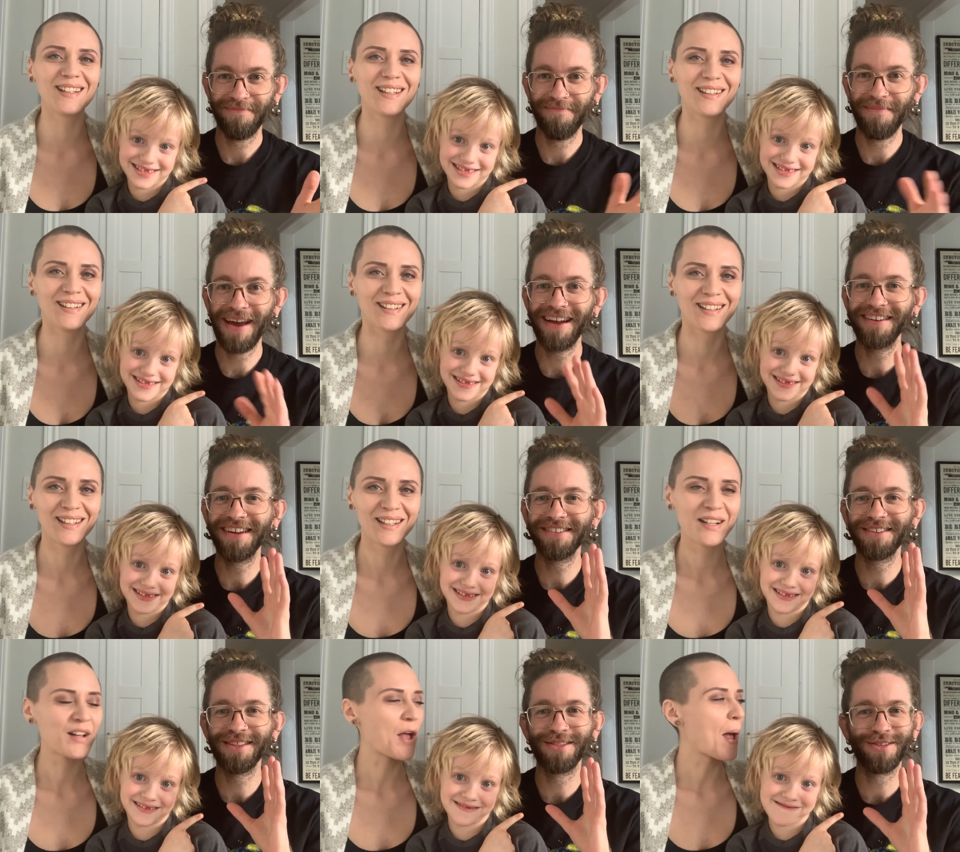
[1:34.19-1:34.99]
Speaker 1: Meg
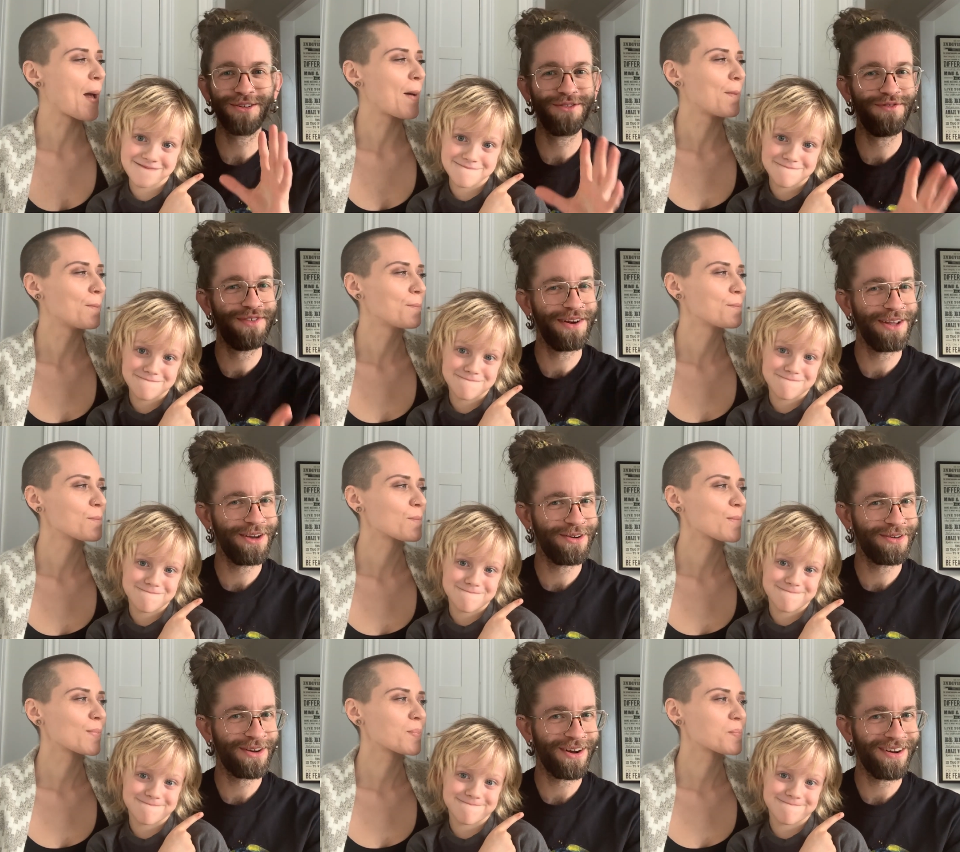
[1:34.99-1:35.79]
does it through
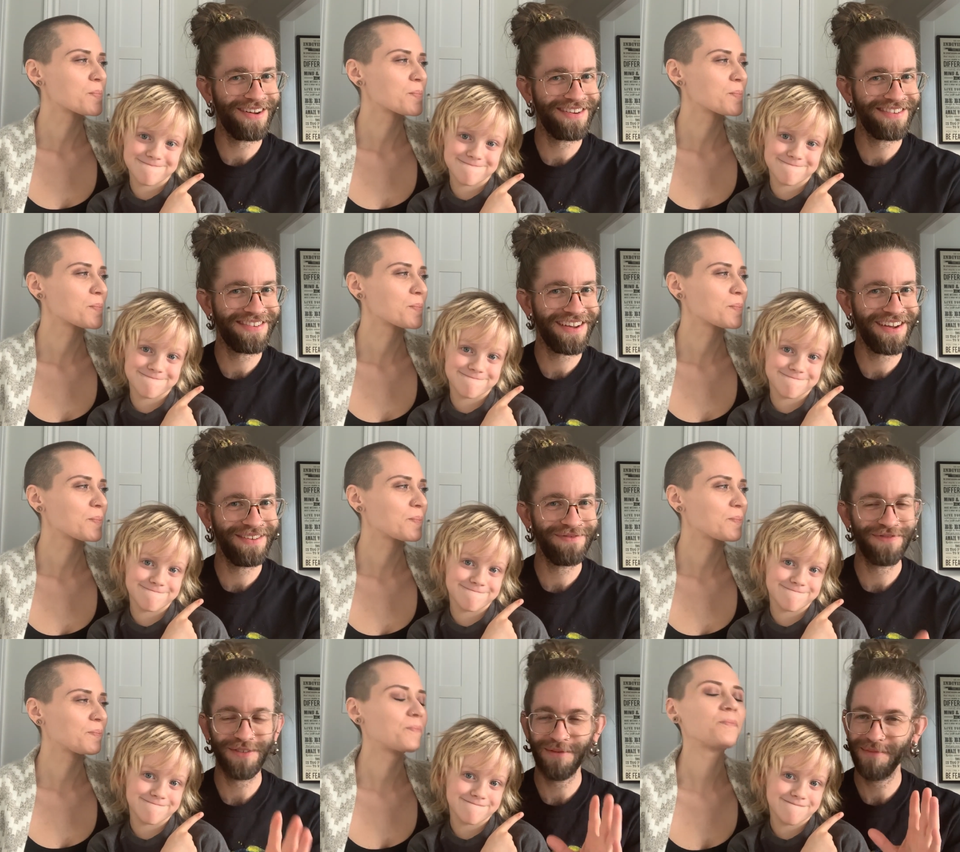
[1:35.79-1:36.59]
video
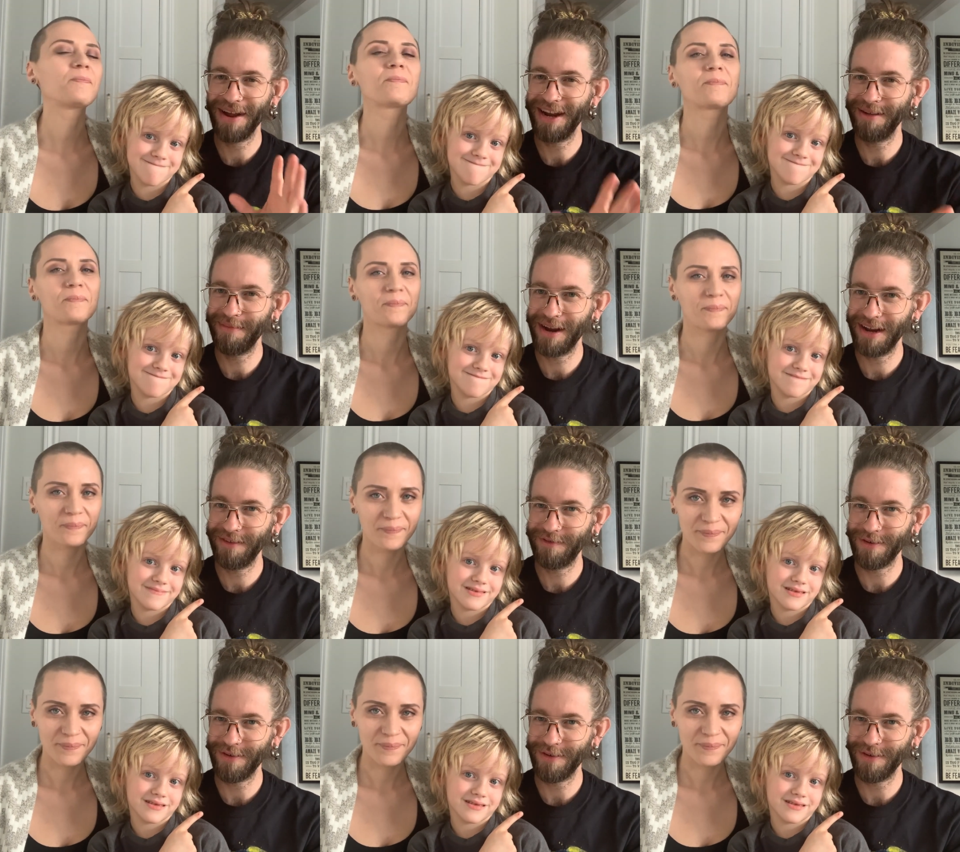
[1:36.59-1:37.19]
content for many, many